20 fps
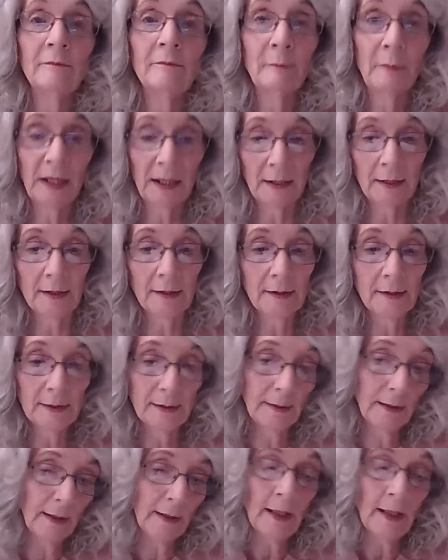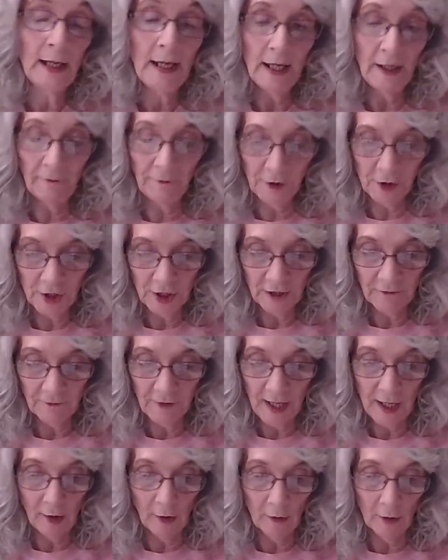Because if you just
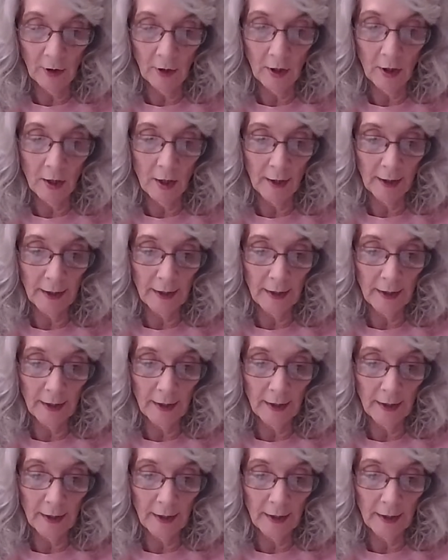follow along